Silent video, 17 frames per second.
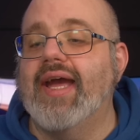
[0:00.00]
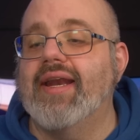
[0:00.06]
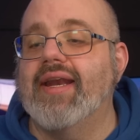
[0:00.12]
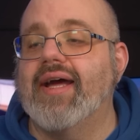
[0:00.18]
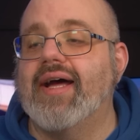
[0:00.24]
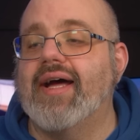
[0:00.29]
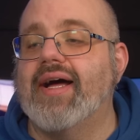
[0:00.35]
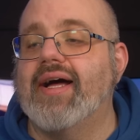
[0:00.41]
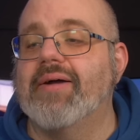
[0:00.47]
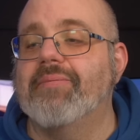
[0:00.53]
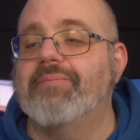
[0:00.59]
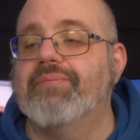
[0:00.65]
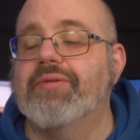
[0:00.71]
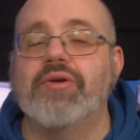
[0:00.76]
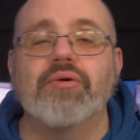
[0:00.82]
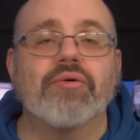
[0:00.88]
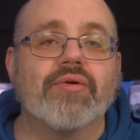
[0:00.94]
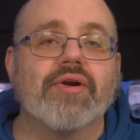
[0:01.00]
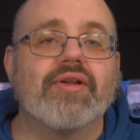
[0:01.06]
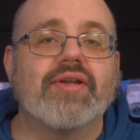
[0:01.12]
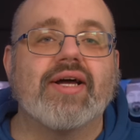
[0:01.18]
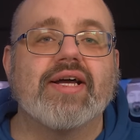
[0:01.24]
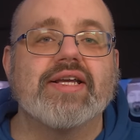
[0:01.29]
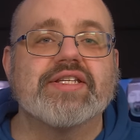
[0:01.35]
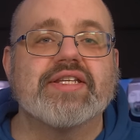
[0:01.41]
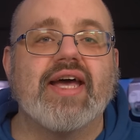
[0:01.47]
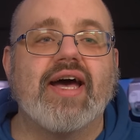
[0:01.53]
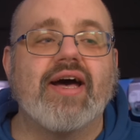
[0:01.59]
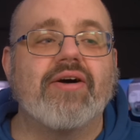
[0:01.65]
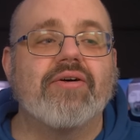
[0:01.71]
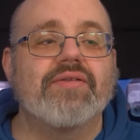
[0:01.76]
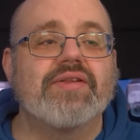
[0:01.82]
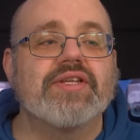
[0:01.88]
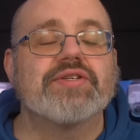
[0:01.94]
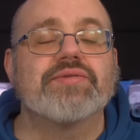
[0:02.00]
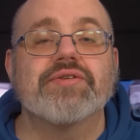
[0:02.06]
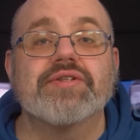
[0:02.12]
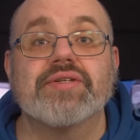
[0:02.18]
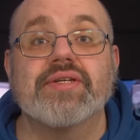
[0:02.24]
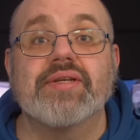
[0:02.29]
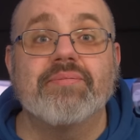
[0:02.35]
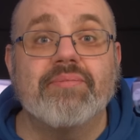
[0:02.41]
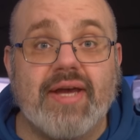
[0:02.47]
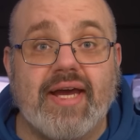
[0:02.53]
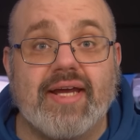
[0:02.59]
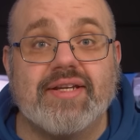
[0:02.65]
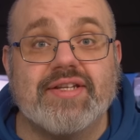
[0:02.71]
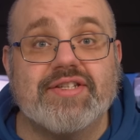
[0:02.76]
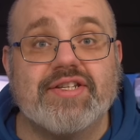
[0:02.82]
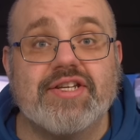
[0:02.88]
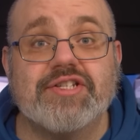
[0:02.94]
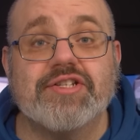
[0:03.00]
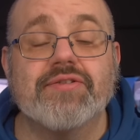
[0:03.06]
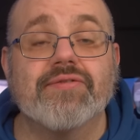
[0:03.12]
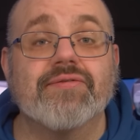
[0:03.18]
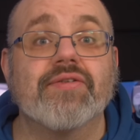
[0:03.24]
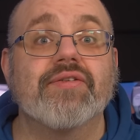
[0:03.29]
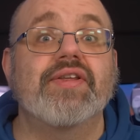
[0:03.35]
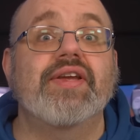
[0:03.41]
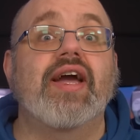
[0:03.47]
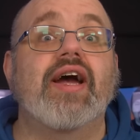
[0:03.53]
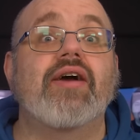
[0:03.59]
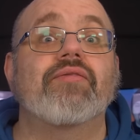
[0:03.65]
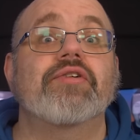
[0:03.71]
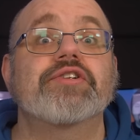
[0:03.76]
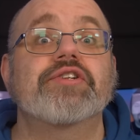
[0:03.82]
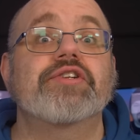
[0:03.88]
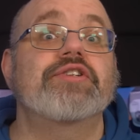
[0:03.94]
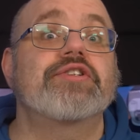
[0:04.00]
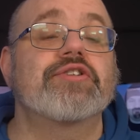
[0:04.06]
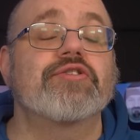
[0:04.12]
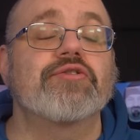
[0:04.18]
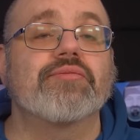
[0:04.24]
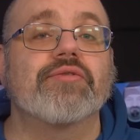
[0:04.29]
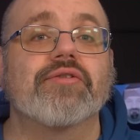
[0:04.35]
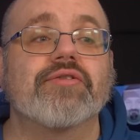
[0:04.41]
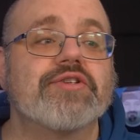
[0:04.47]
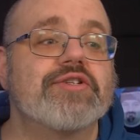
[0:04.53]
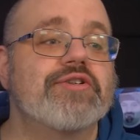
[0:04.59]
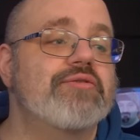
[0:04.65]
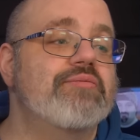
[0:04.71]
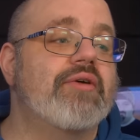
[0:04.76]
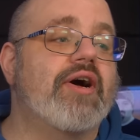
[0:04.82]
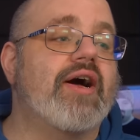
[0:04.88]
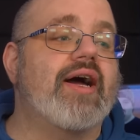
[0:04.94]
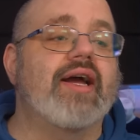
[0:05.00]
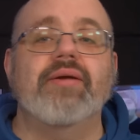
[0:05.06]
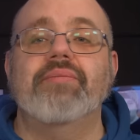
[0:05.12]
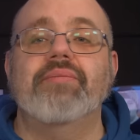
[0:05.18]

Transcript: and uh, you'll realize how this was a bad decision for the average consumer to buy.